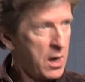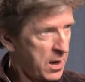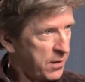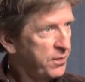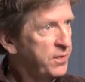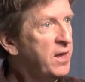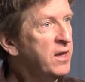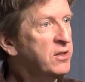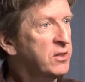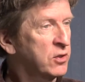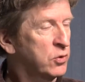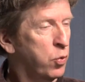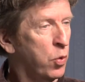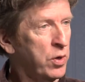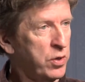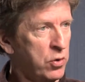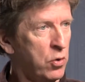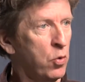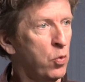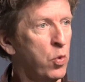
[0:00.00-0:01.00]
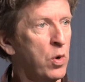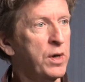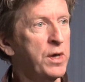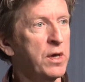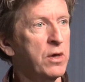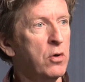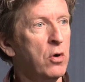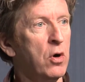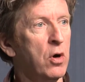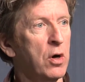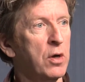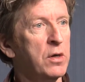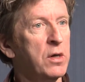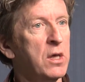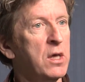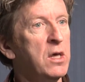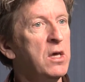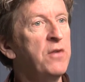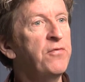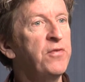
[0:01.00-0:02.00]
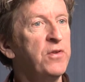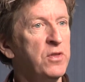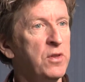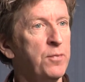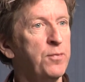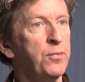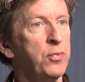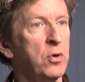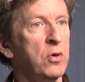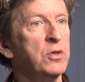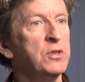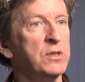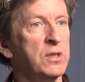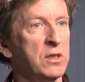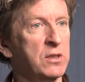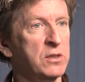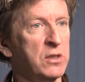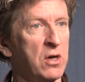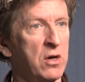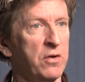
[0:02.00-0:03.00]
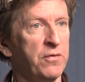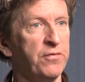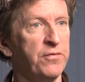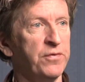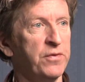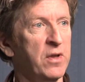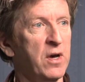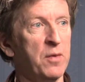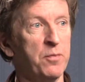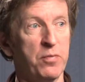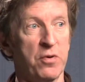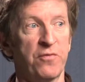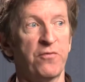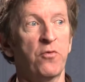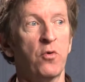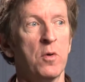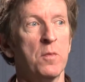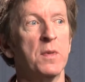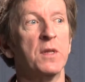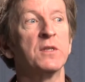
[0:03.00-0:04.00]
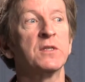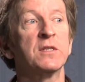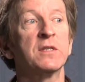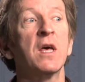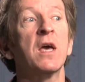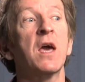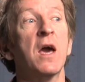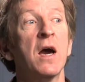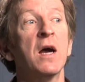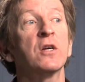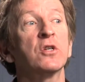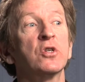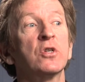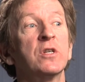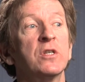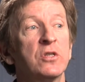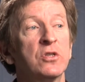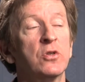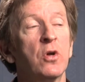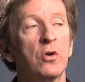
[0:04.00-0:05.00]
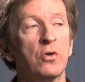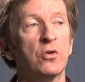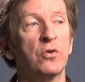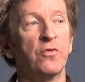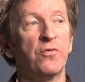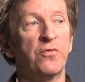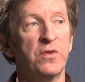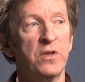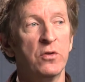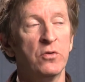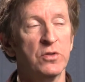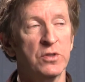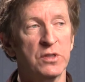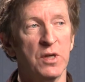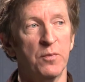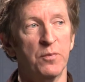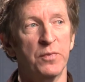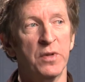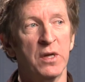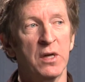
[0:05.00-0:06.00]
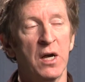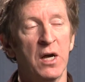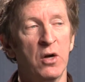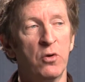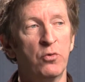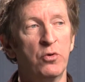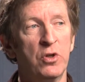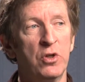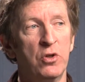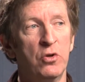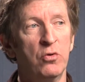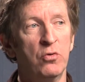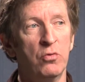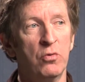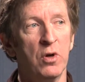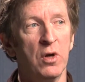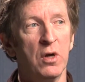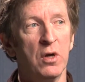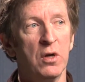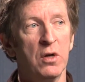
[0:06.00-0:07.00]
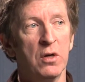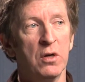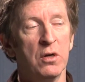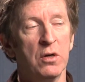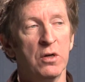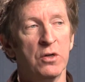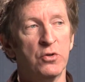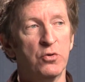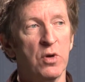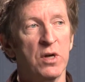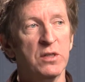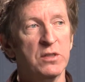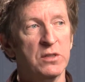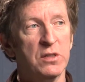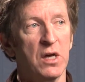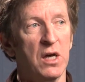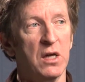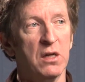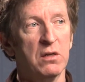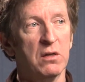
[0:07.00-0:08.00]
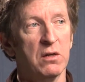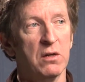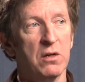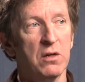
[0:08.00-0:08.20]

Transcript: and this is what you're working on, yes. if in the process of a performance they actually start to feel something, how do you address that?